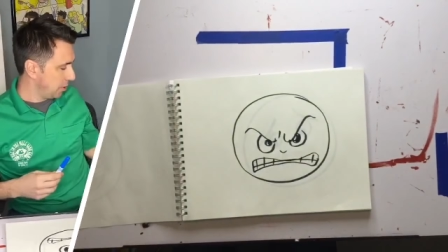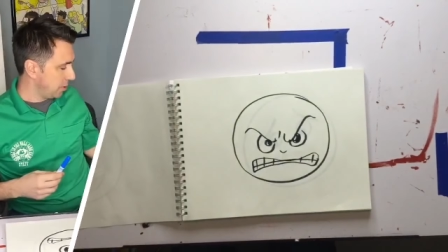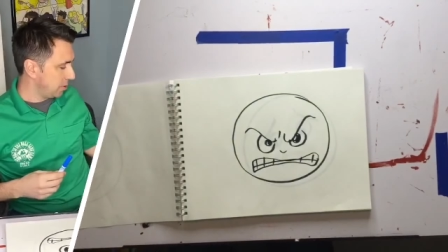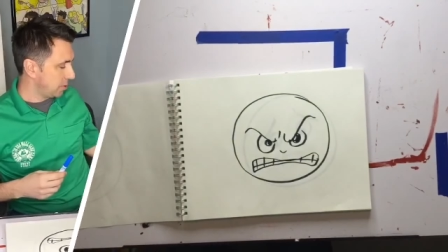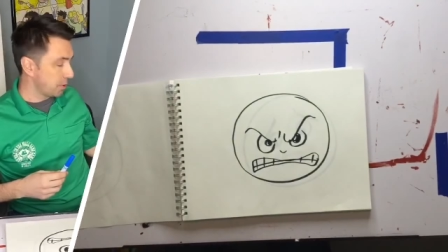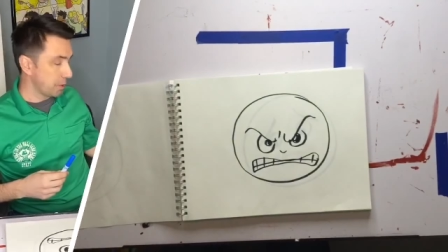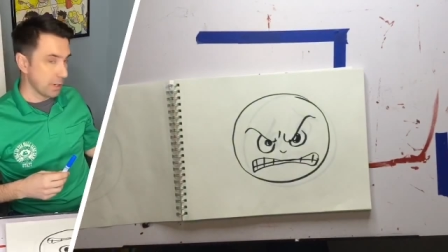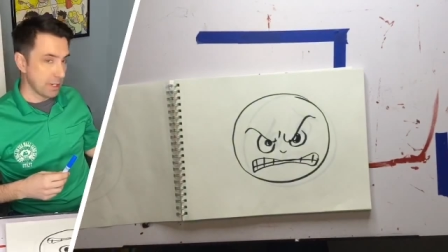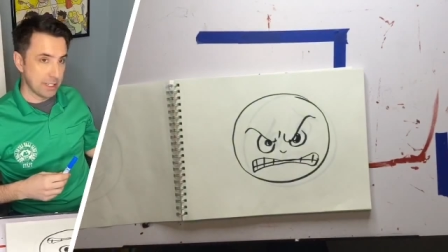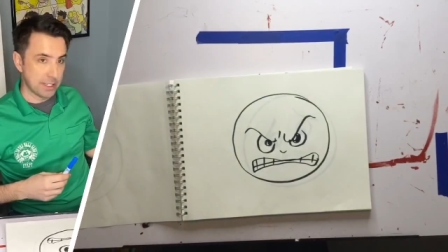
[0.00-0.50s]

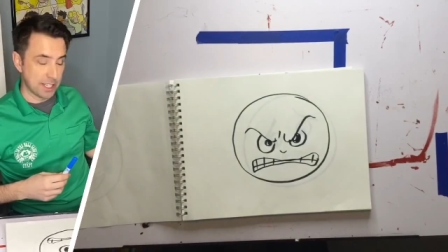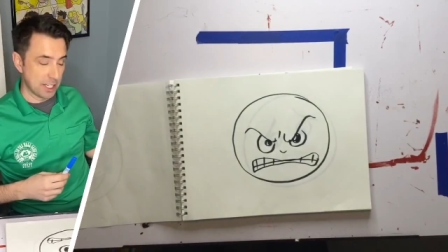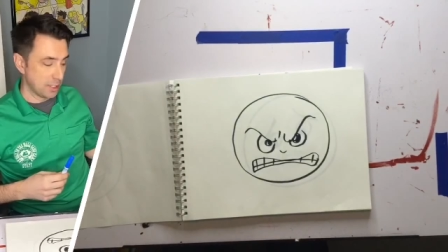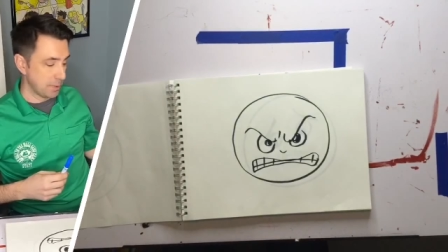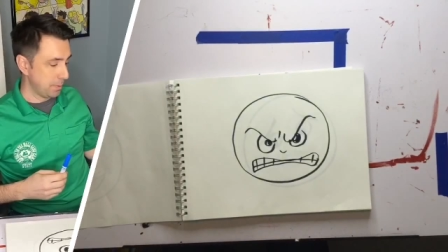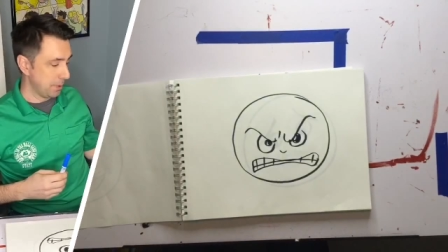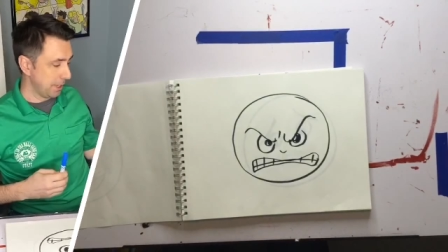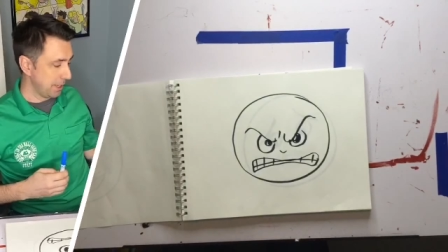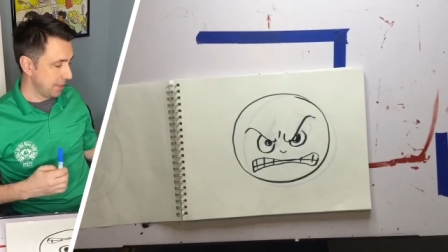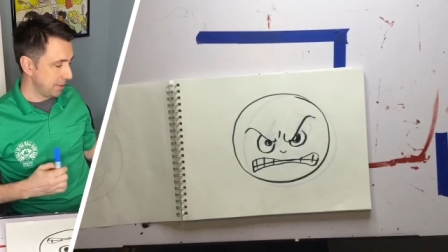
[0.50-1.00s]
story takes
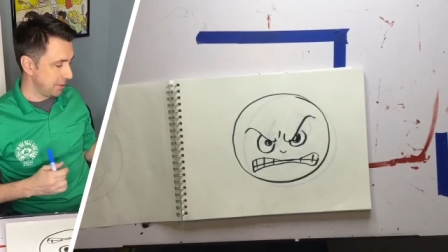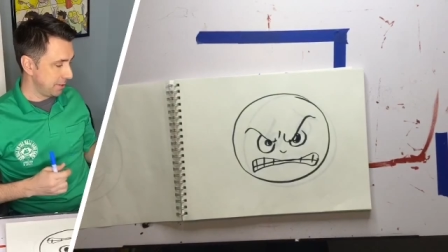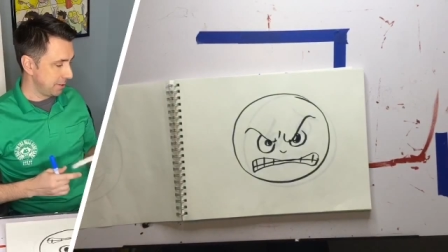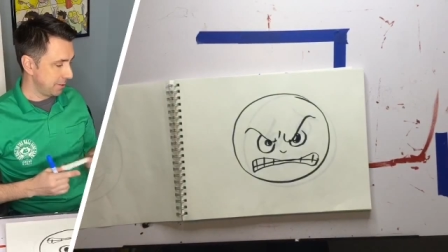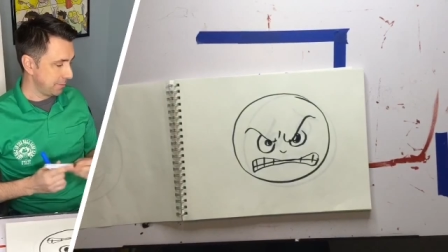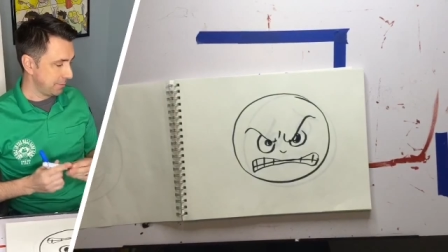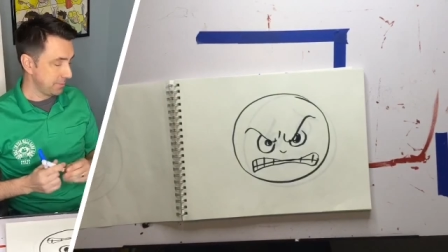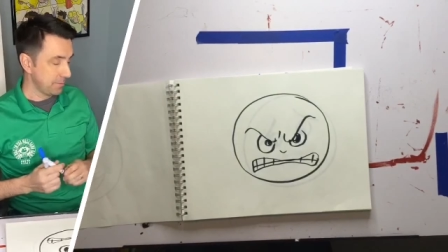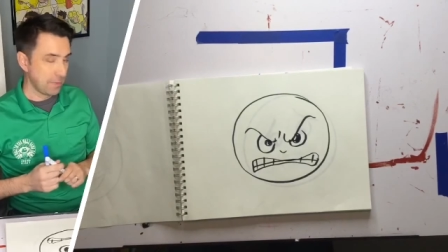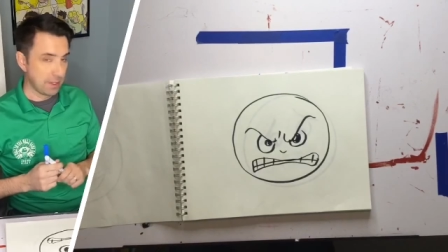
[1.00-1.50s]
place
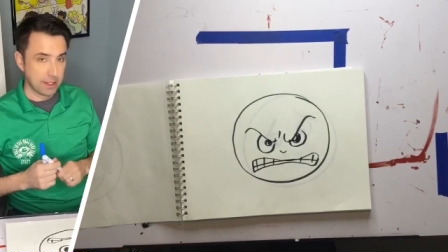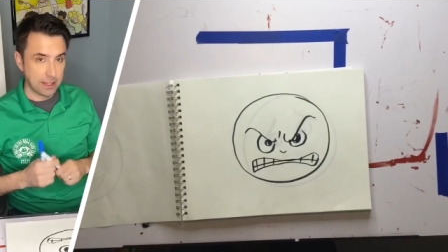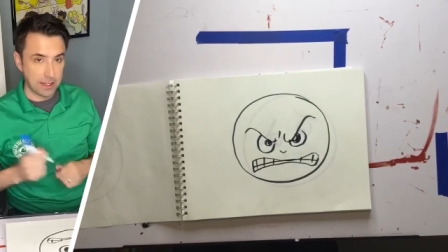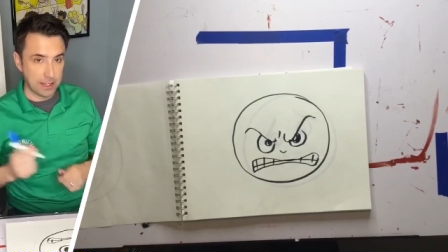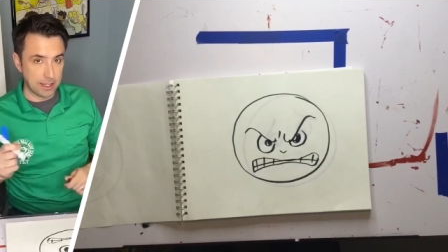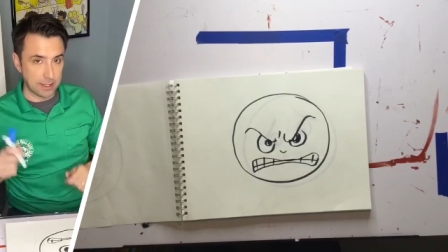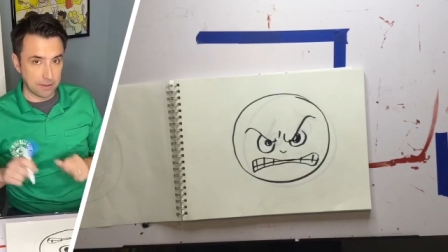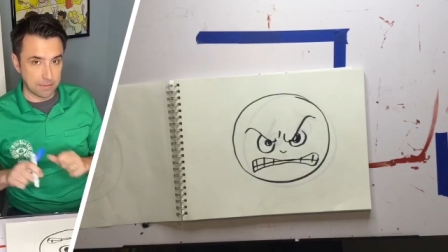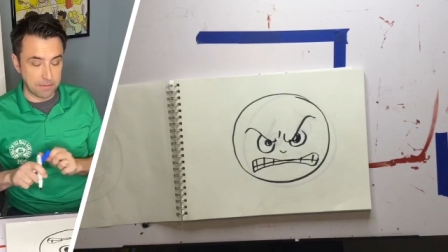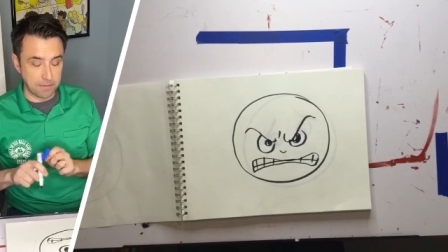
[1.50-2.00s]

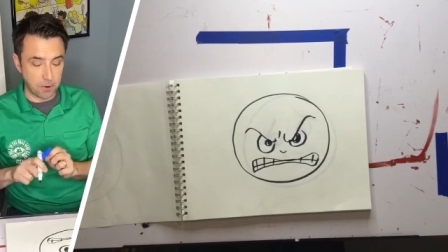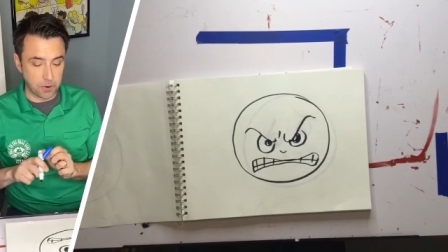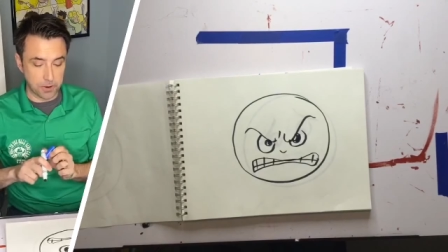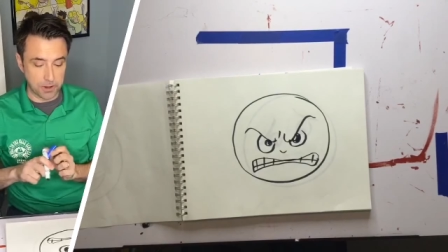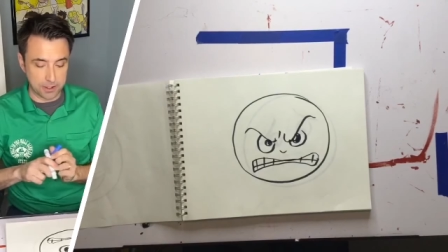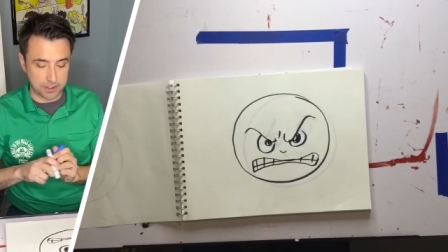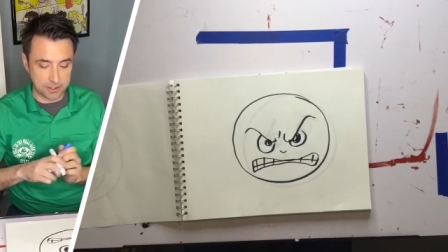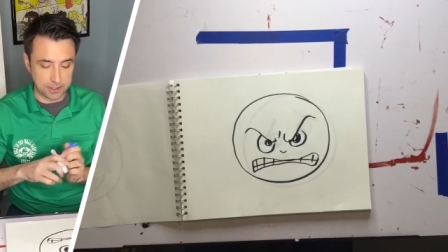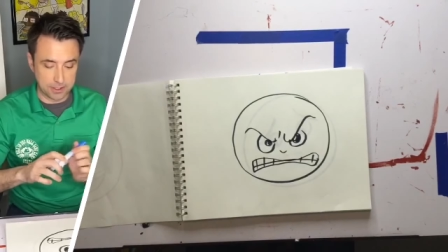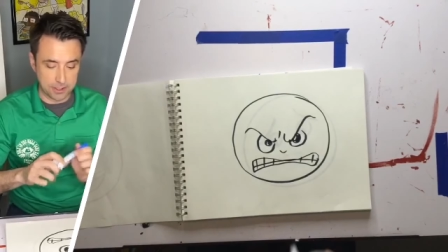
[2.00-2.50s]
in a
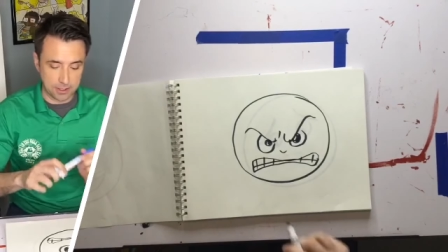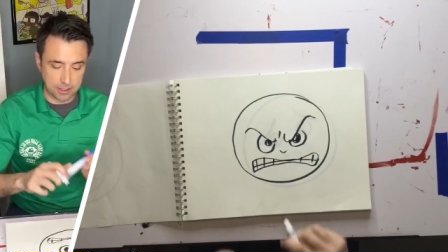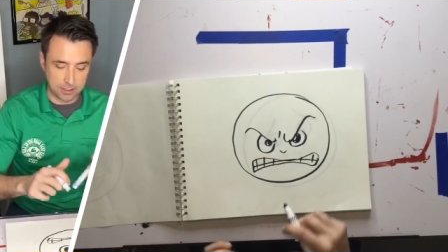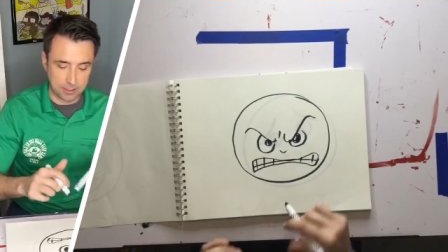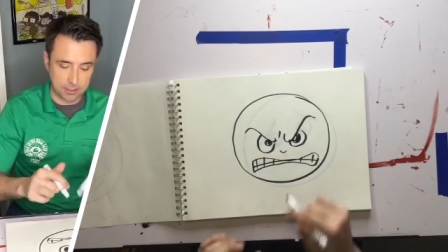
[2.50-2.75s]
forest,